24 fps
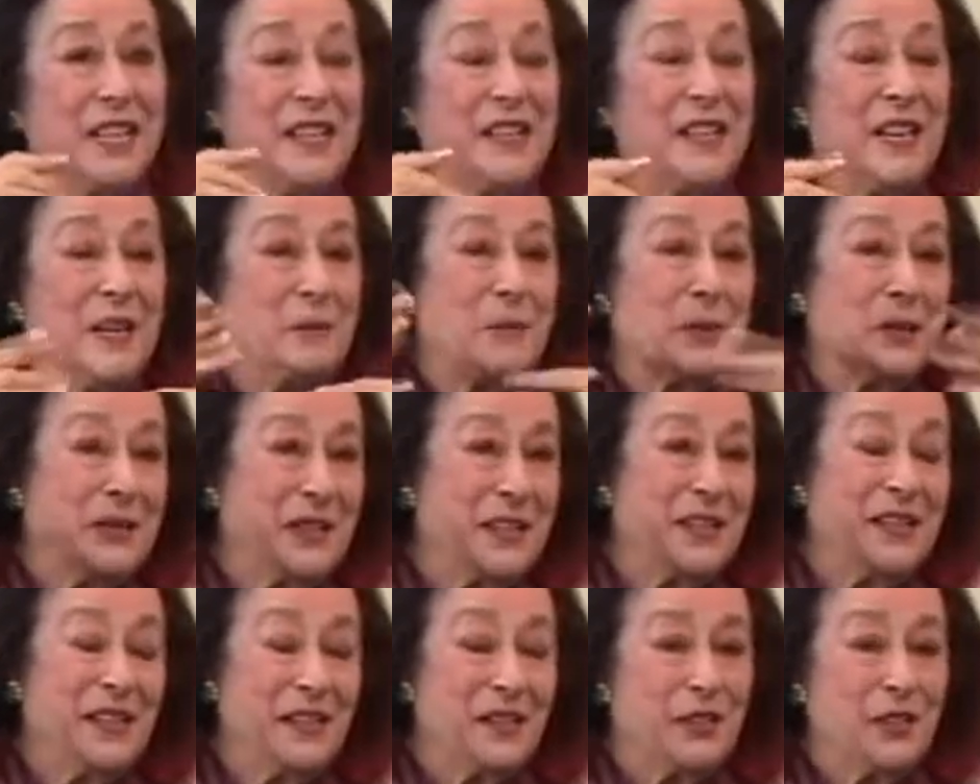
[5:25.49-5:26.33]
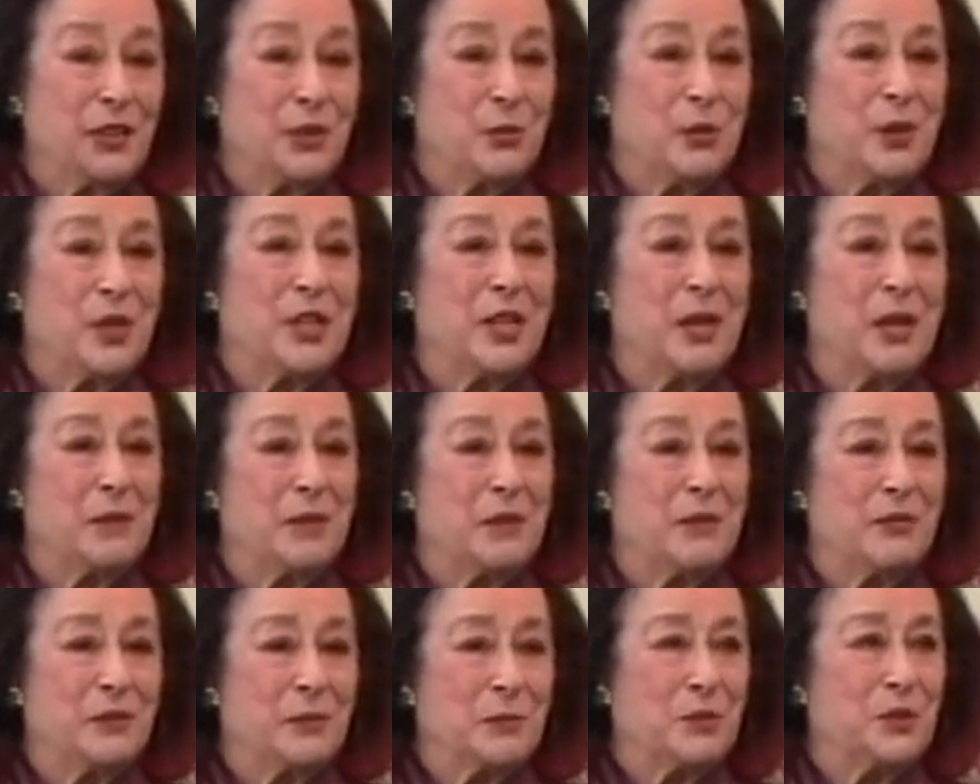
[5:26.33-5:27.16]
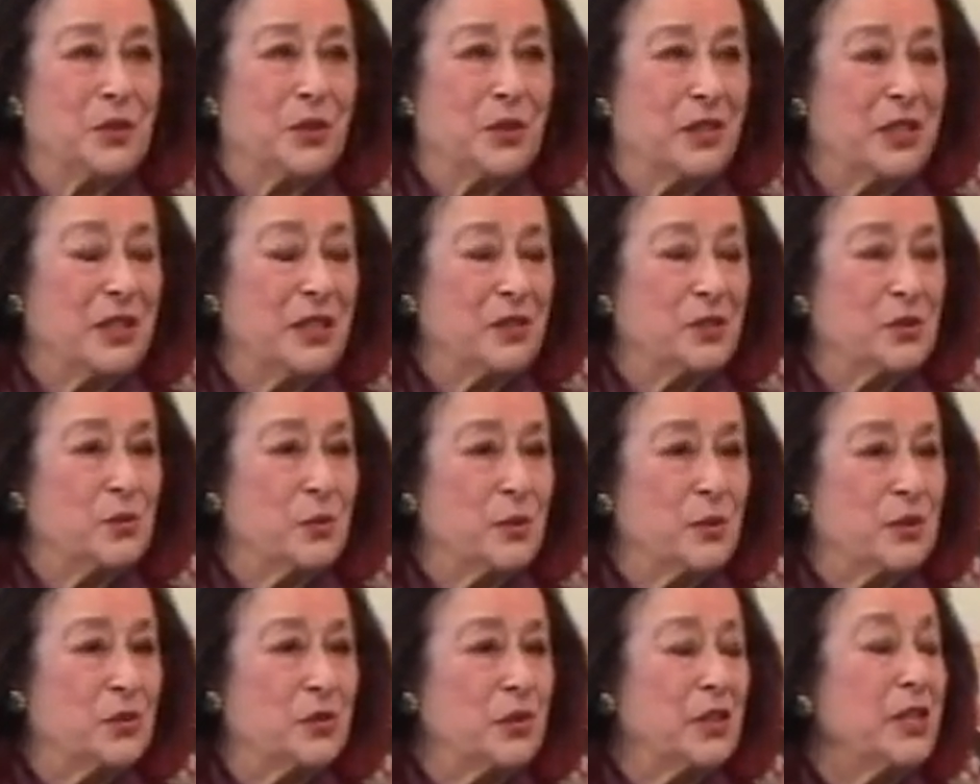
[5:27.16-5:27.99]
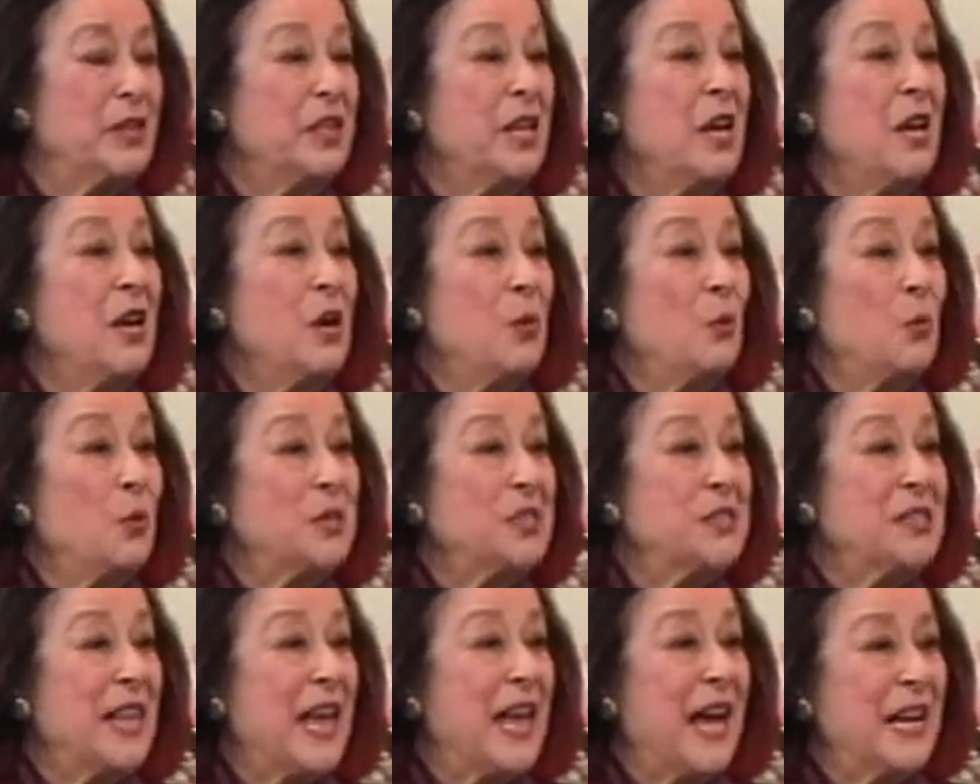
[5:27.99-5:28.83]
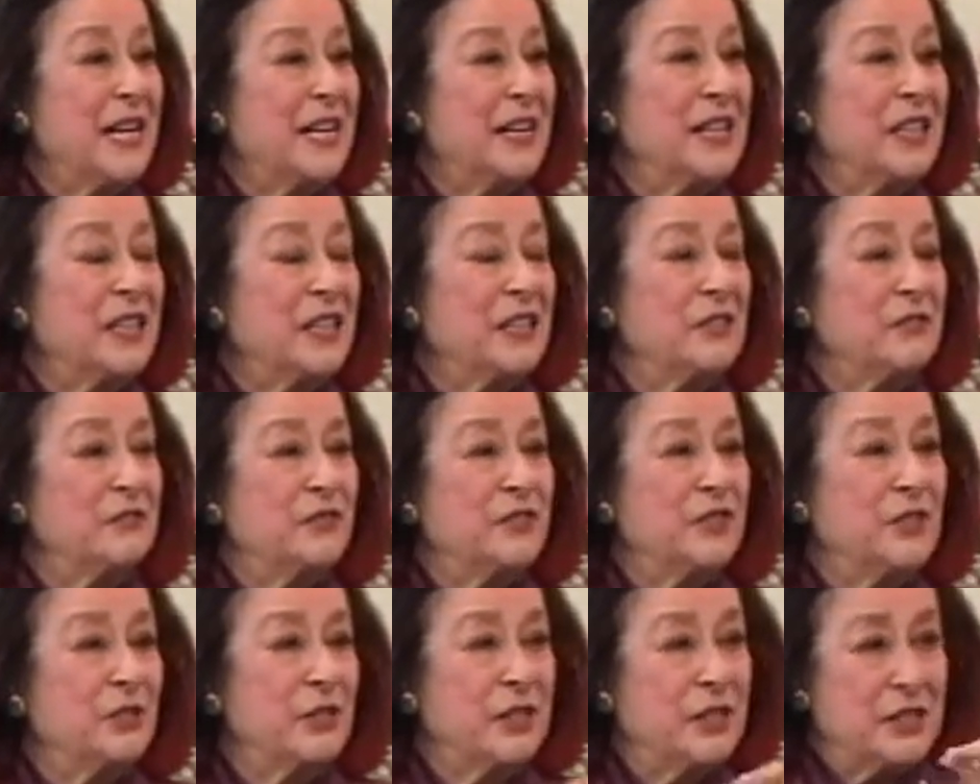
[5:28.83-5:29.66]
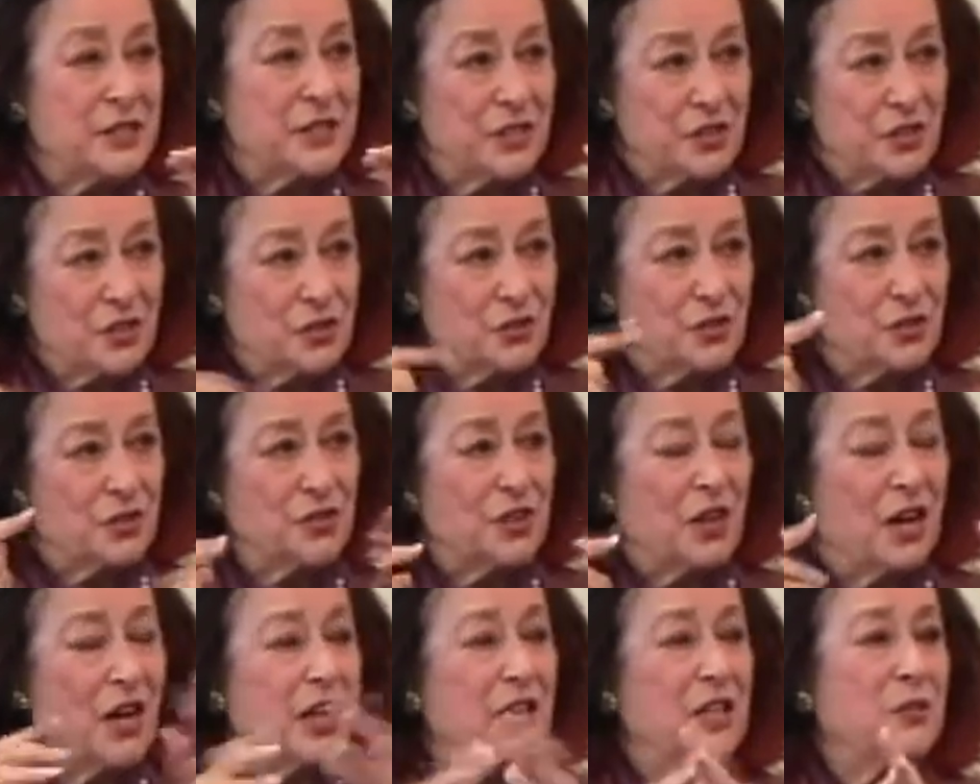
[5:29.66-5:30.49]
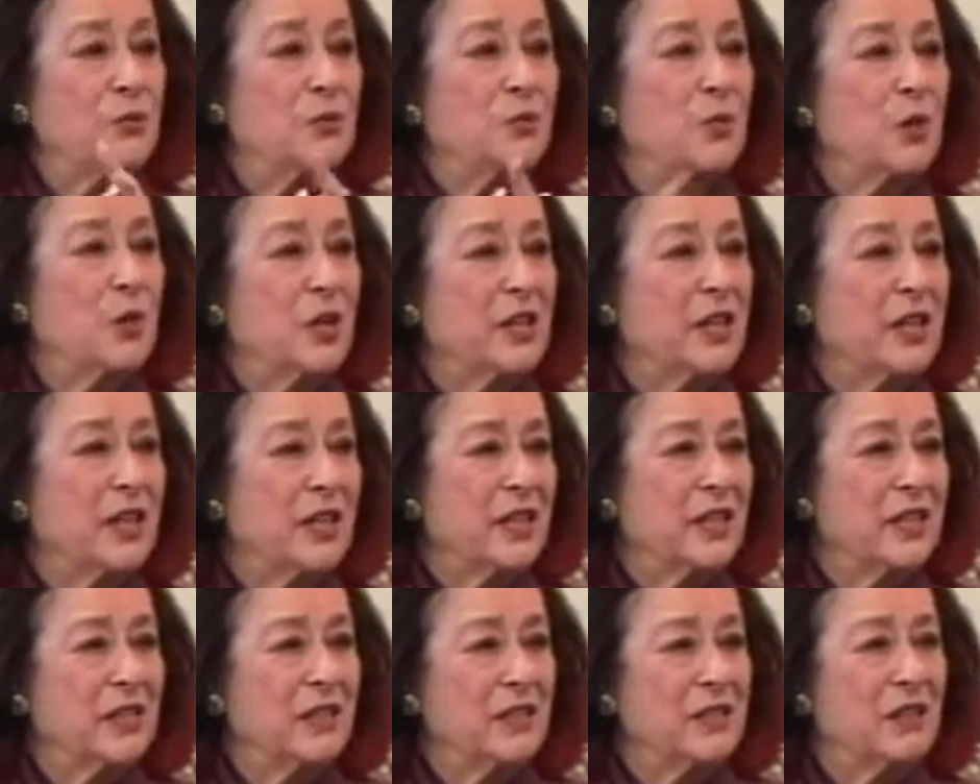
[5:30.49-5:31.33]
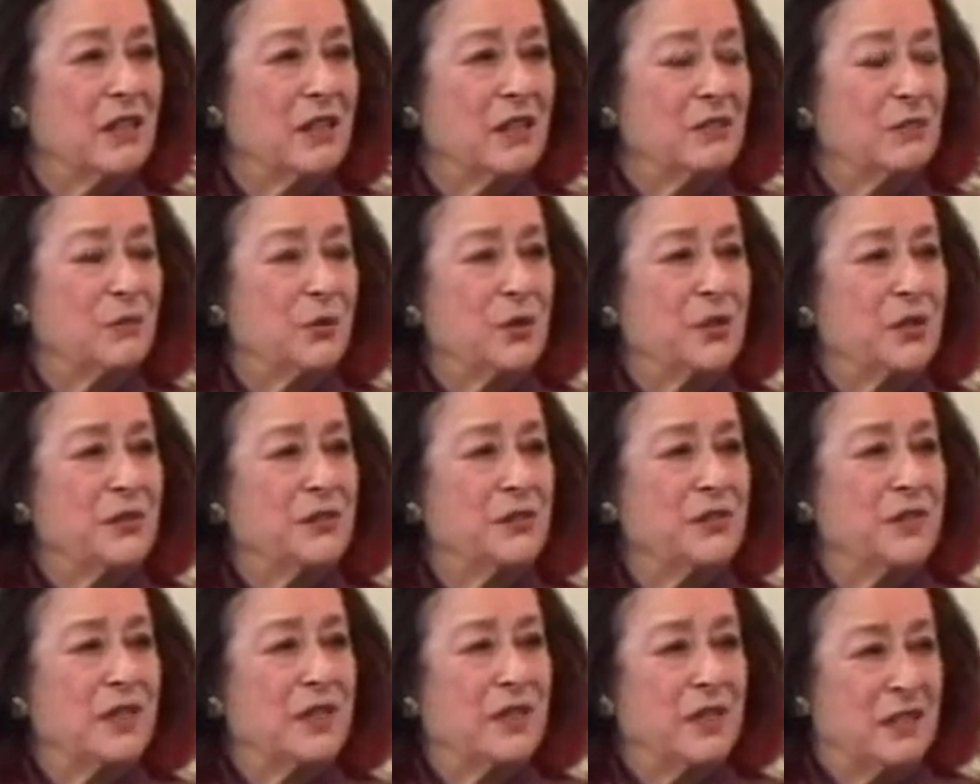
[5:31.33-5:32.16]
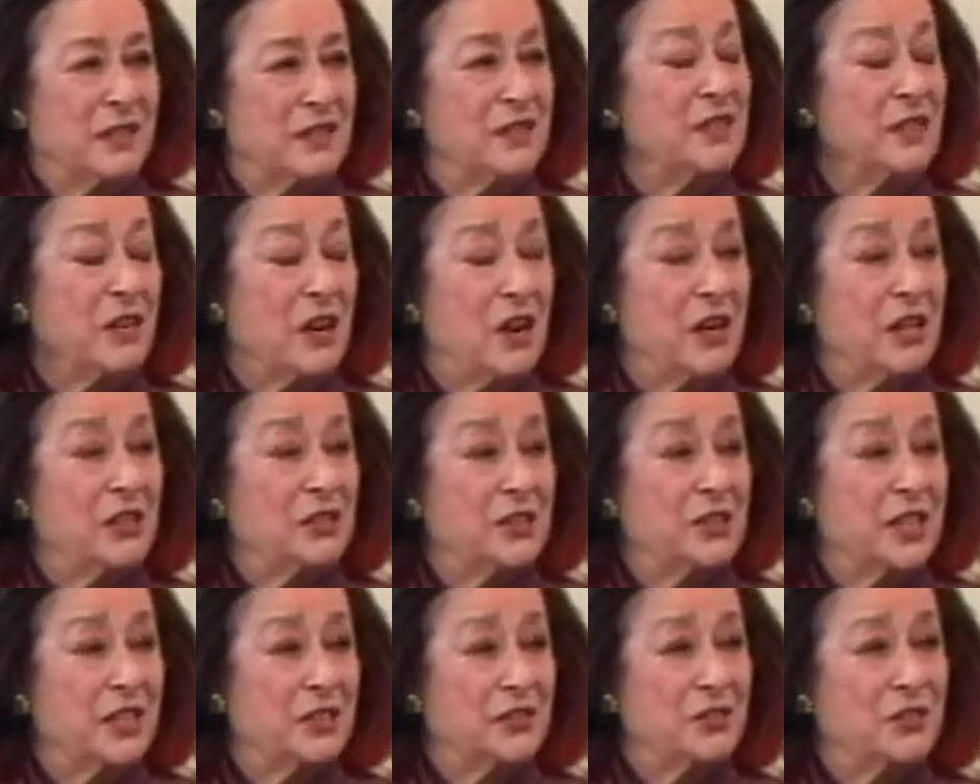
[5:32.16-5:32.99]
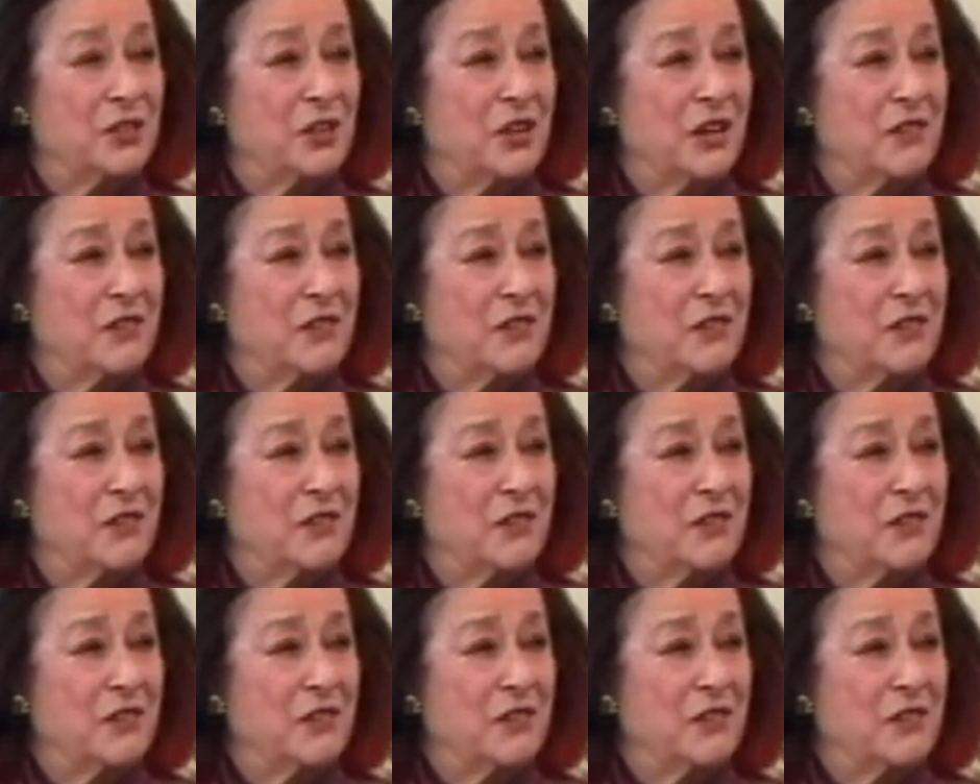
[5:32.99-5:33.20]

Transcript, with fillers: yeah. yeah. But here you were coming from Turkey and Switzerland. Was that an influence as you started working in with uh, an architecture